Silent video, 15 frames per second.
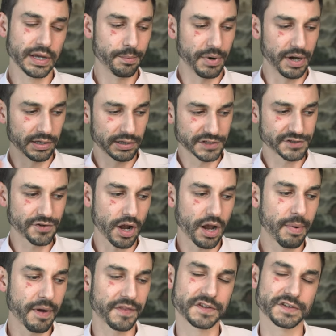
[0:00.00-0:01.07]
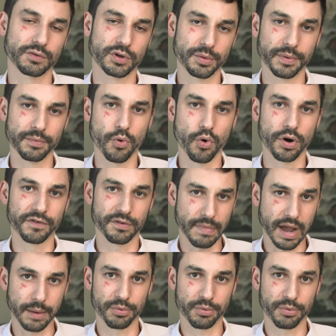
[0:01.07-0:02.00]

But let's talk about this a little bit more from my